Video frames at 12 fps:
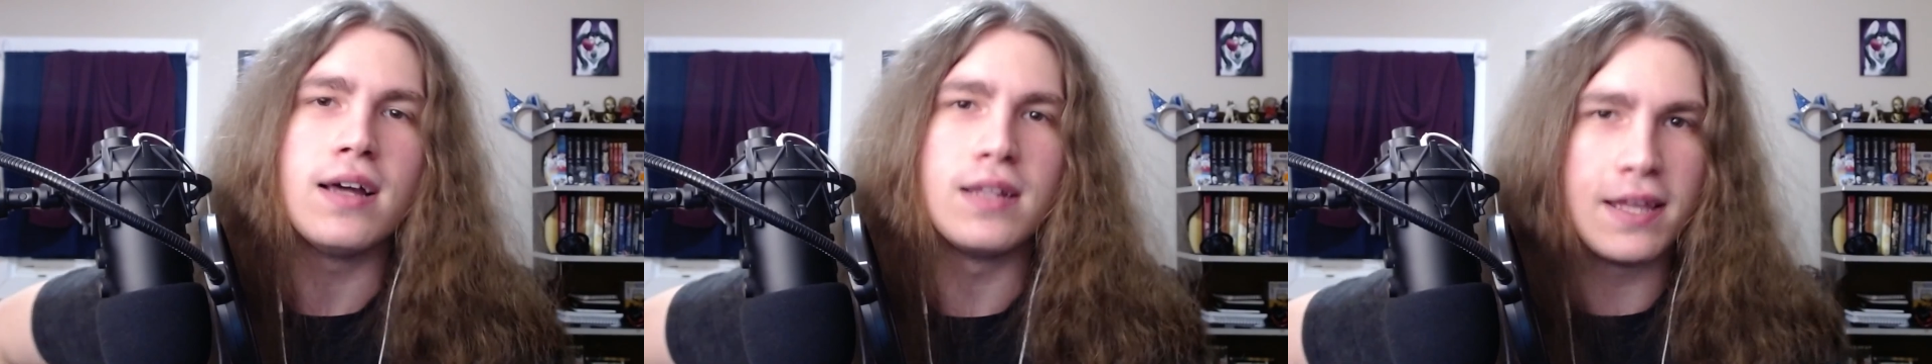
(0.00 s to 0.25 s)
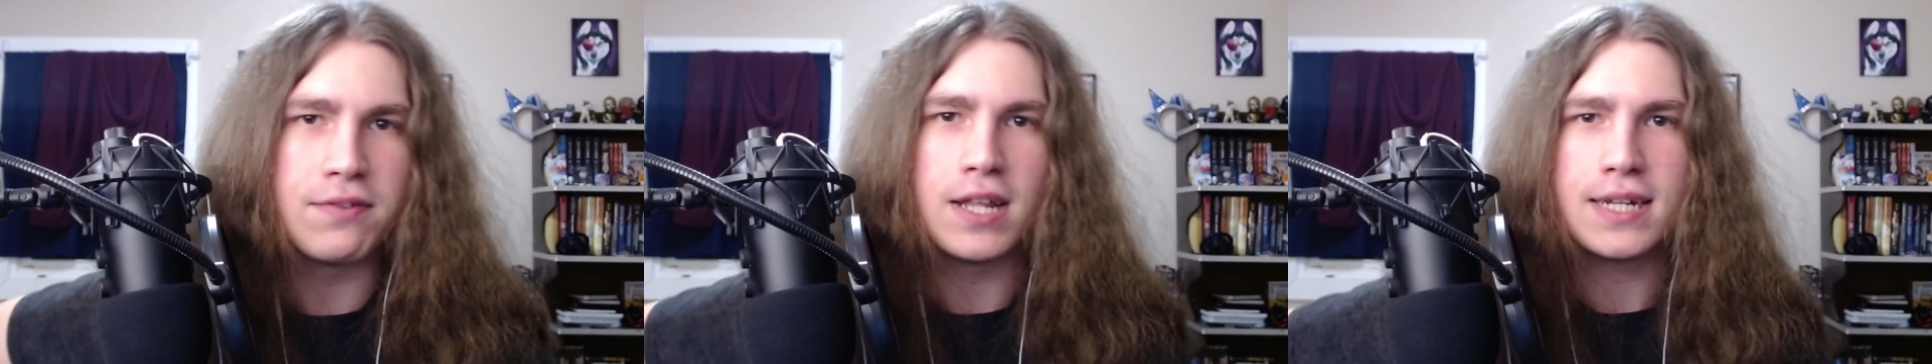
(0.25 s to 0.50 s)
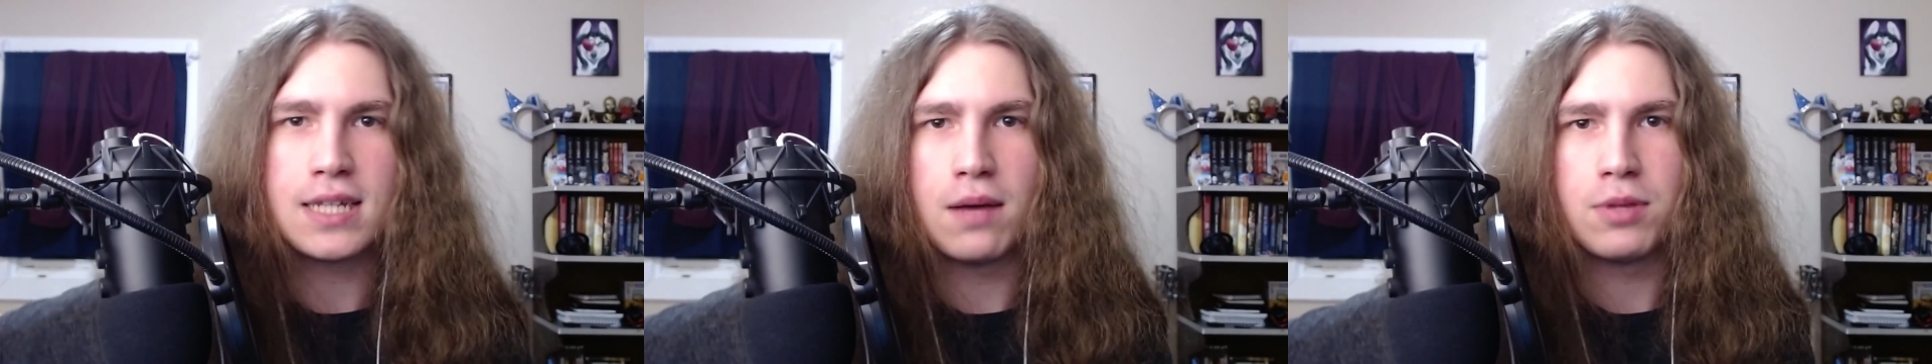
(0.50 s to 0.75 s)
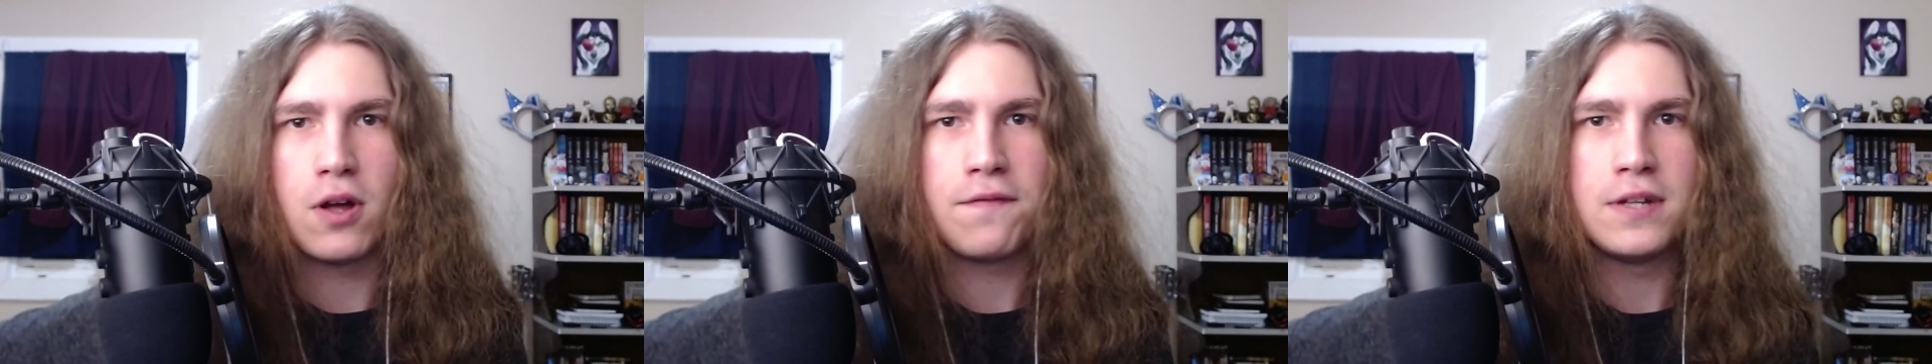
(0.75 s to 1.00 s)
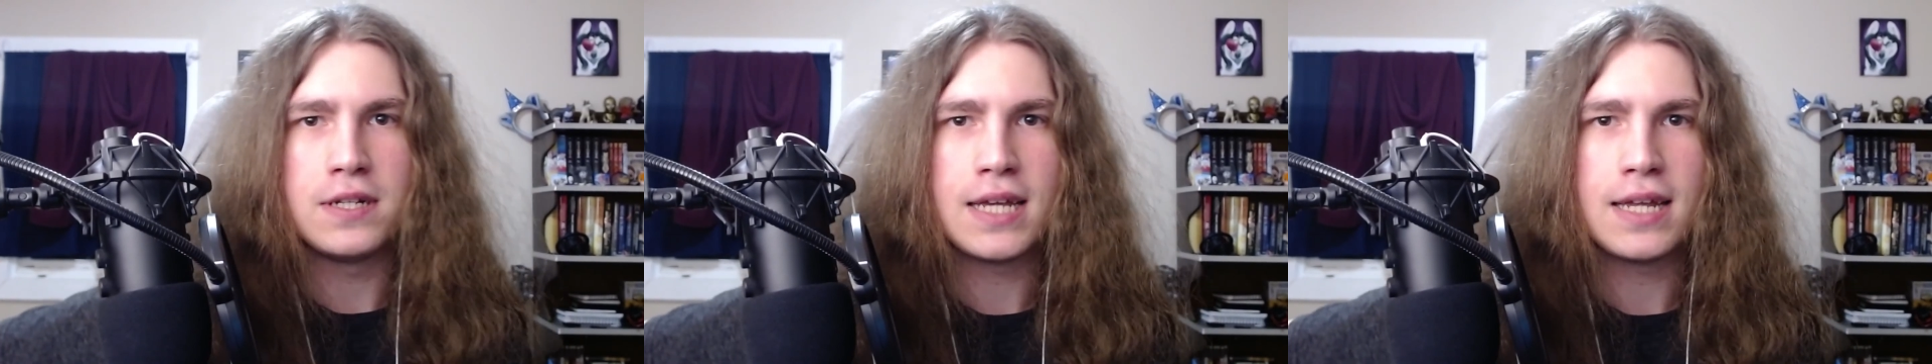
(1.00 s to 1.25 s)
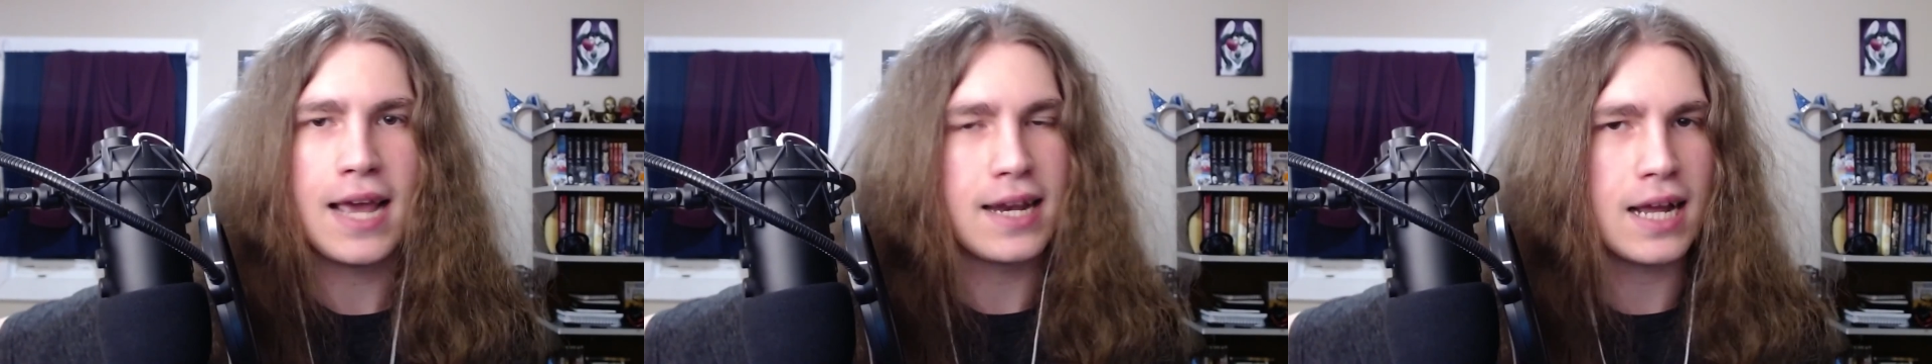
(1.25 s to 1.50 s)
Leave a like down below if you
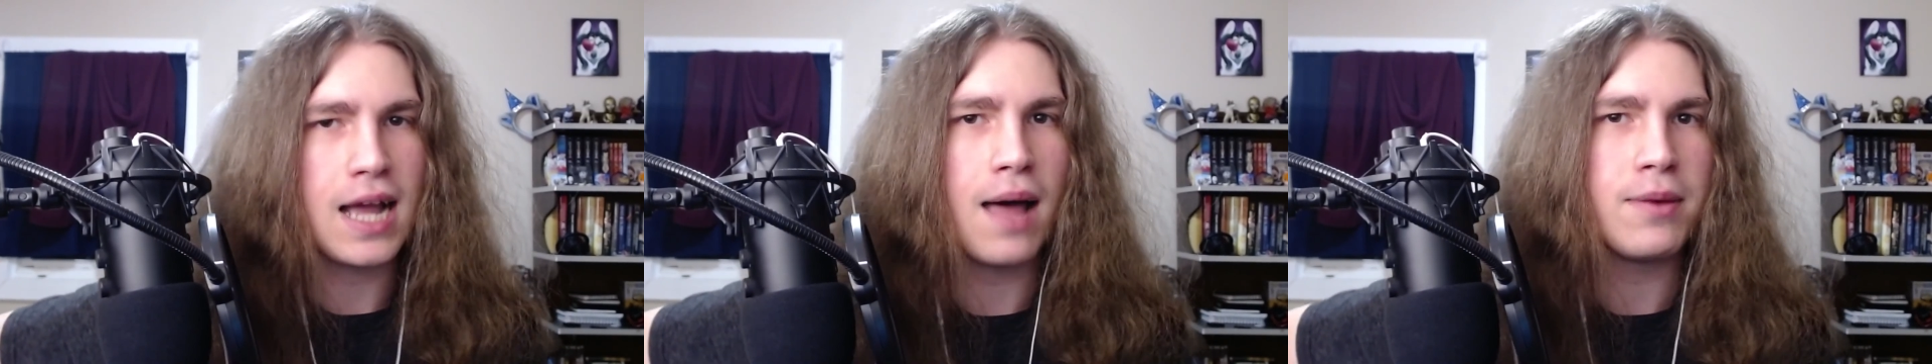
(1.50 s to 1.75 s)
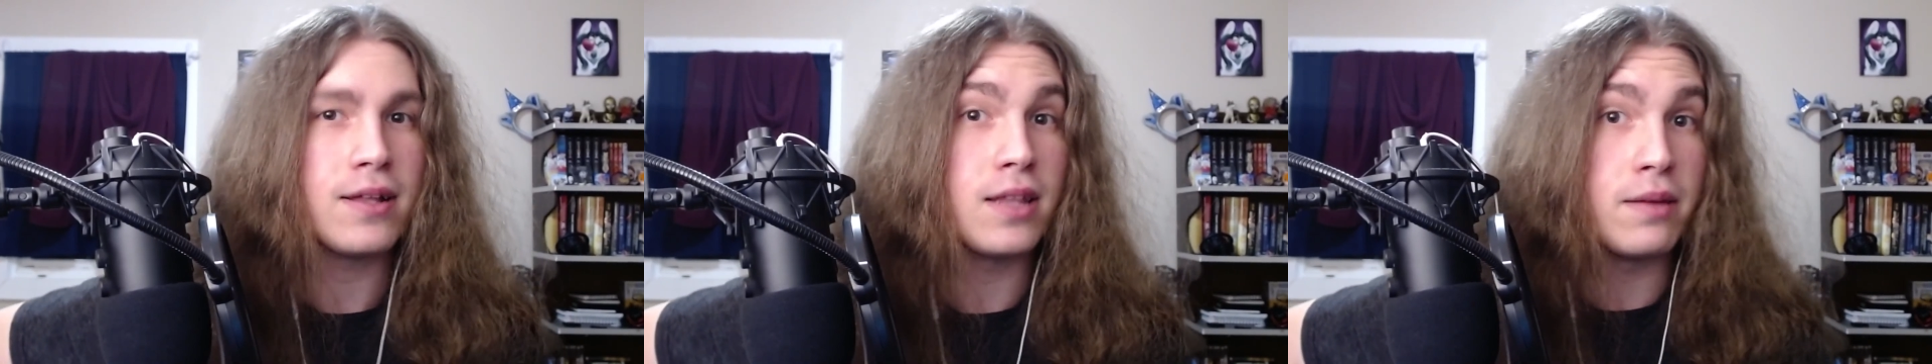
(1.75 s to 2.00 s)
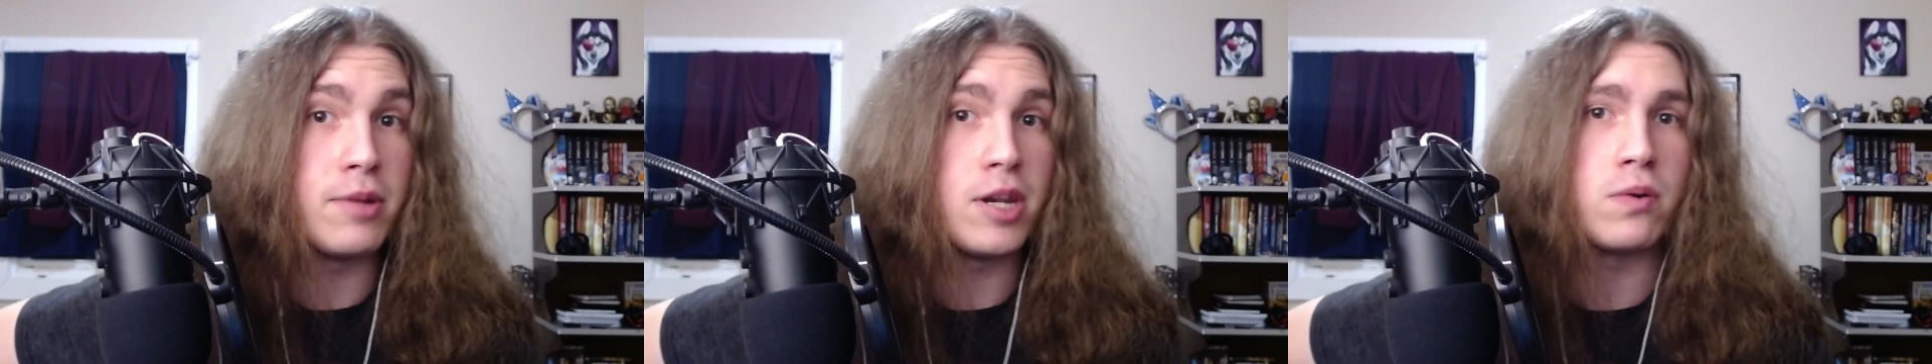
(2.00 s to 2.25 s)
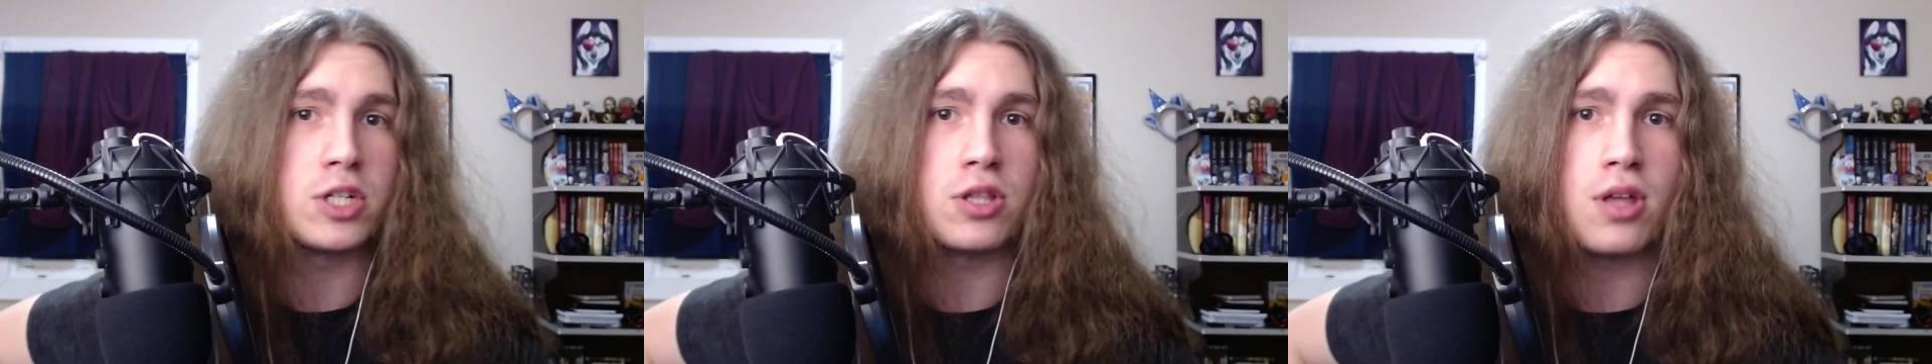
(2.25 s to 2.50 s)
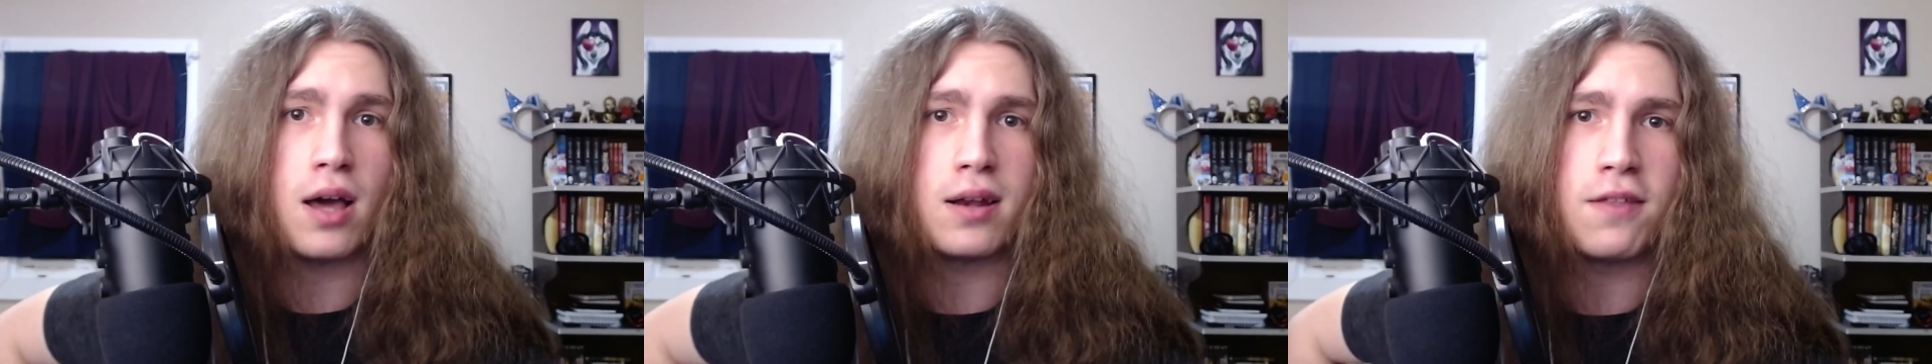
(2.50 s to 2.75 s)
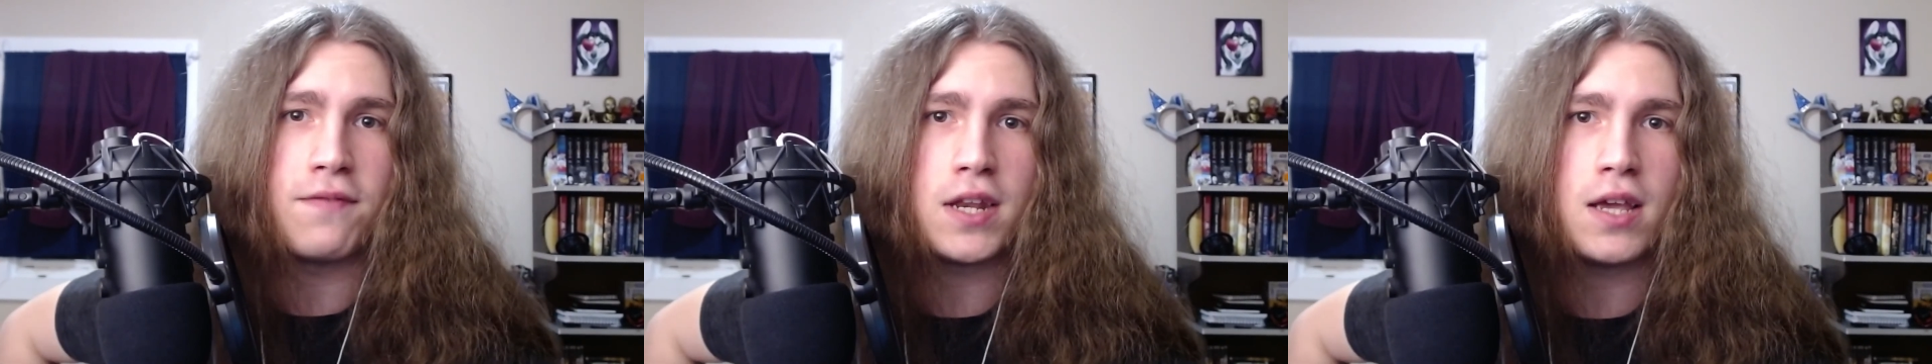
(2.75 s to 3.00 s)
did, and a comment letting me know what you thought of
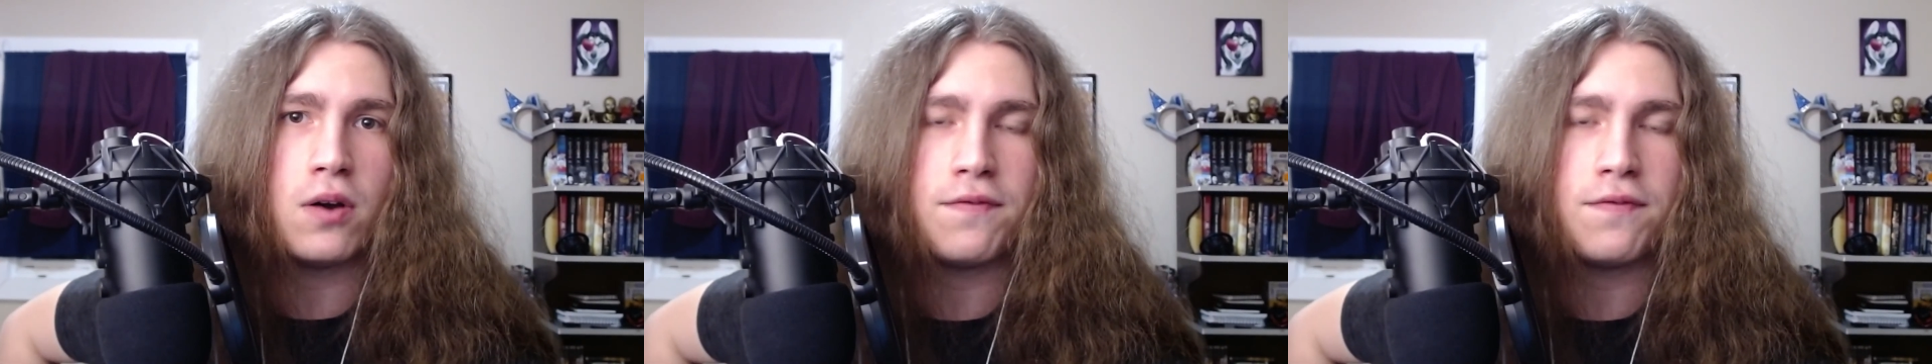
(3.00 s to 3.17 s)
the video.